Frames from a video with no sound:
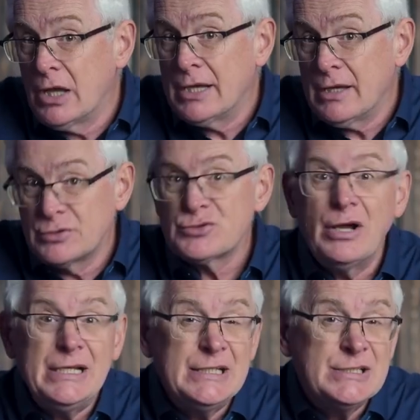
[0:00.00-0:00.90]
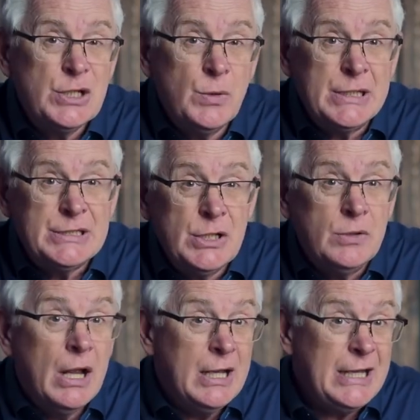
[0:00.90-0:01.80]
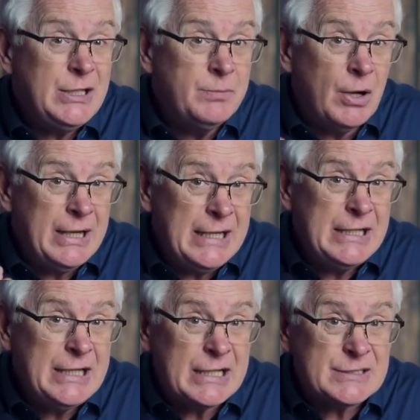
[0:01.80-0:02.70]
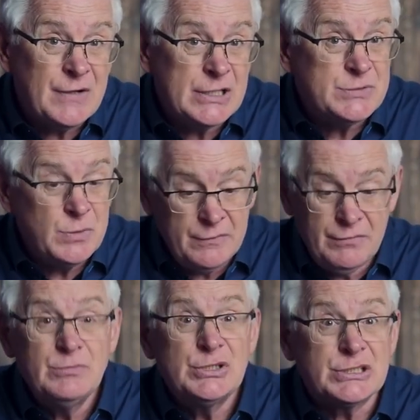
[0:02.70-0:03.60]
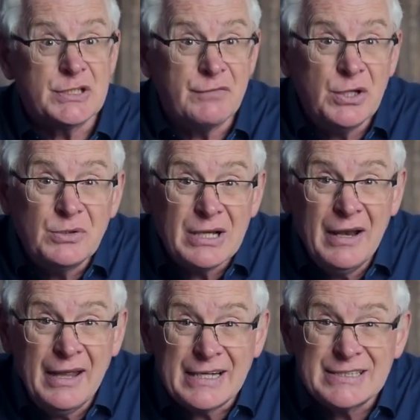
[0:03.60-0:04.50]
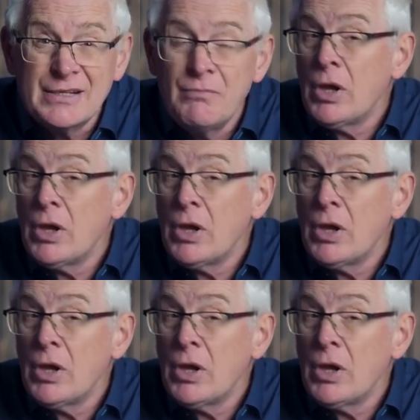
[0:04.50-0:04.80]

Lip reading: like Trading 212 let you buy index funds with just a few clicks.